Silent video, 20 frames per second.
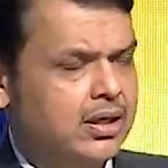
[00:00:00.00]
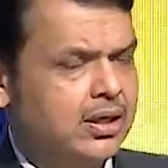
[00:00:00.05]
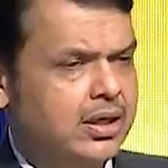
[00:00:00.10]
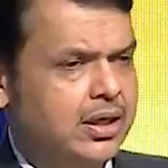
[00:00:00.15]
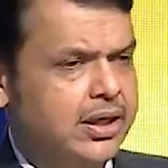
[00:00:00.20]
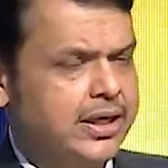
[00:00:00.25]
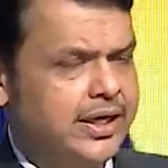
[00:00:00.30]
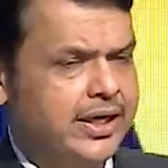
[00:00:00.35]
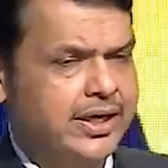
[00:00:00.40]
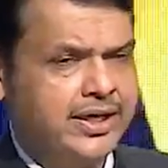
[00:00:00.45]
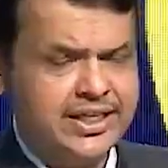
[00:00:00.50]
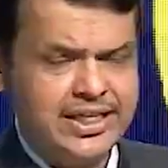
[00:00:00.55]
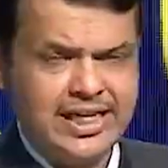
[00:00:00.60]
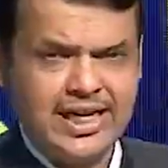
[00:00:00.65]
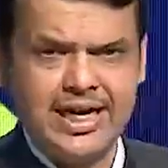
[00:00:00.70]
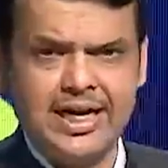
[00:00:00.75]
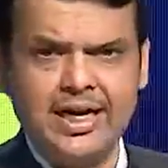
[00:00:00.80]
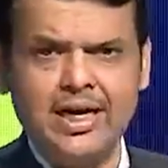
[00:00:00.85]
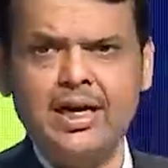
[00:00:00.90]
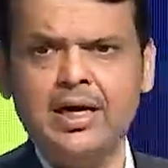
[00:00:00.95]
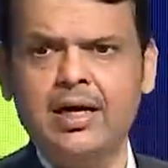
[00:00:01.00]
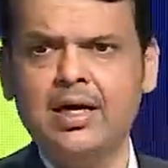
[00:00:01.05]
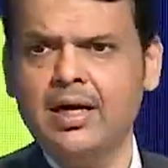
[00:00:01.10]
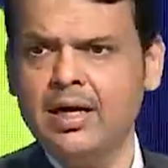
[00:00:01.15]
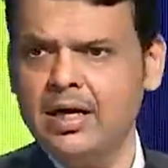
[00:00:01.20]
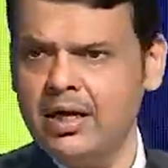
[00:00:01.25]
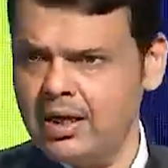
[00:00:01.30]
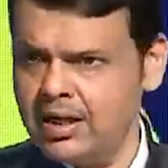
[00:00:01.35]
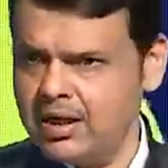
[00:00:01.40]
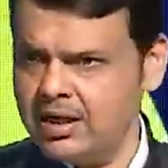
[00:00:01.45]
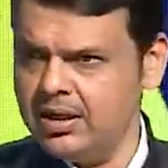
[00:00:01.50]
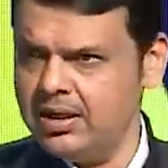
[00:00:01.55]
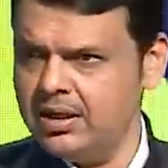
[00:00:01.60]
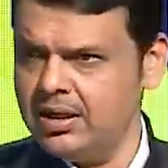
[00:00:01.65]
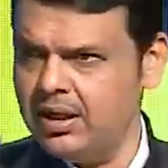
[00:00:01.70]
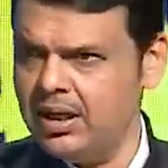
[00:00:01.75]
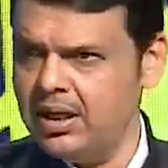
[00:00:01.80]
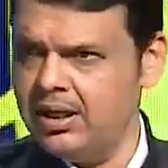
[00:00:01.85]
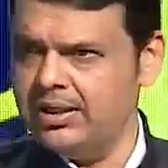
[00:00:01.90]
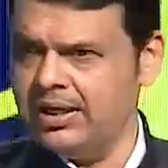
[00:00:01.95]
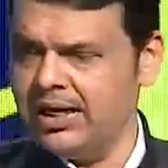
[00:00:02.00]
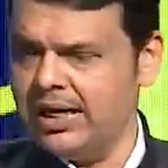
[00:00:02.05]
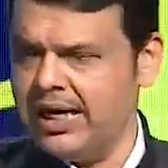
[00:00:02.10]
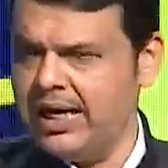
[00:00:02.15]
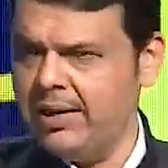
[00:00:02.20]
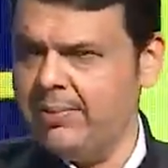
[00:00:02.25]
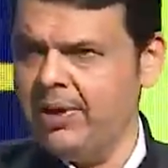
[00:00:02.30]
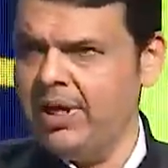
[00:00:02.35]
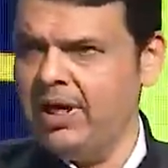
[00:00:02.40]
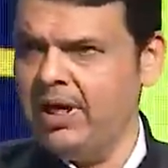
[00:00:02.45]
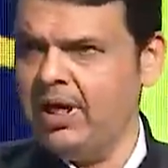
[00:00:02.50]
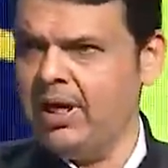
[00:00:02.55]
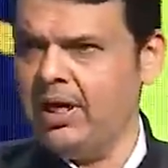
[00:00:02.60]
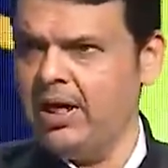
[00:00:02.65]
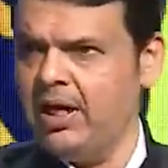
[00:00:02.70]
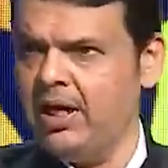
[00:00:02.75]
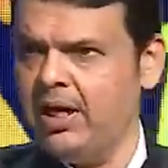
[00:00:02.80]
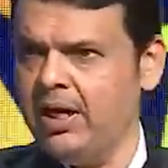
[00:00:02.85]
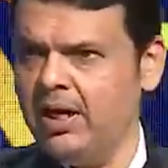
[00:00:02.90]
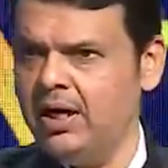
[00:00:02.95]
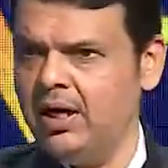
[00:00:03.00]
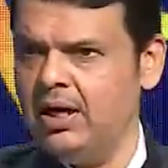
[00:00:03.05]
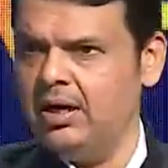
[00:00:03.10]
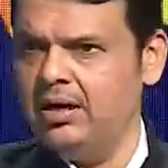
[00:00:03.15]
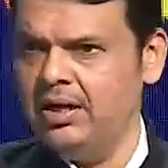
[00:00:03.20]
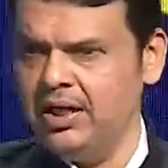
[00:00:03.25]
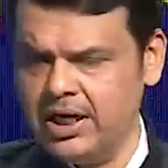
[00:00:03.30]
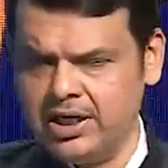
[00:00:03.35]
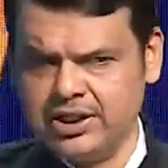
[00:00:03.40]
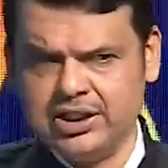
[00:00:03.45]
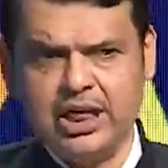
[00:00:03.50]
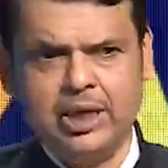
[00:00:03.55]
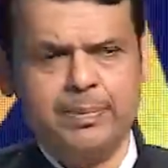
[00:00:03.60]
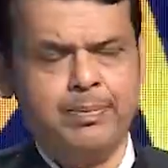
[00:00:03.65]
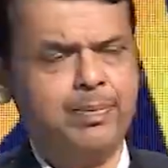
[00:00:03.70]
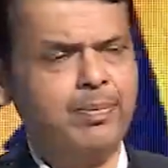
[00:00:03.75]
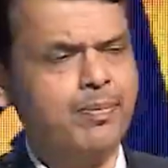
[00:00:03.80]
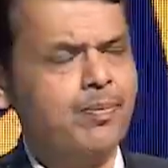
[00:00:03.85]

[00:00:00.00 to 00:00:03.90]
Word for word: In India, under able leadership